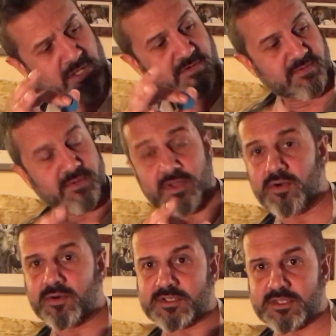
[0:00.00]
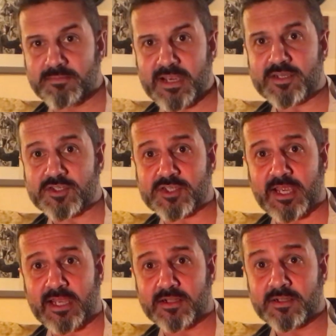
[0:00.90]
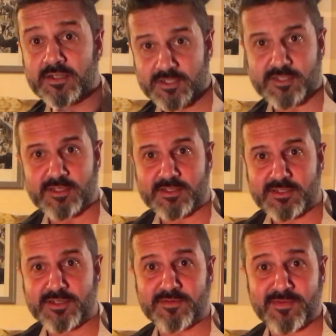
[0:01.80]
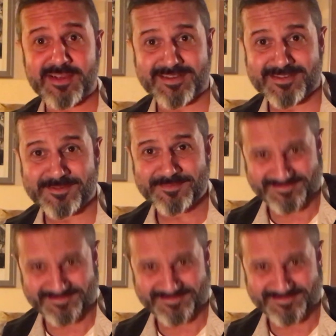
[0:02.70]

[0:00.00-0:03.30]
of all the chords in the major scale just using 2 fingers.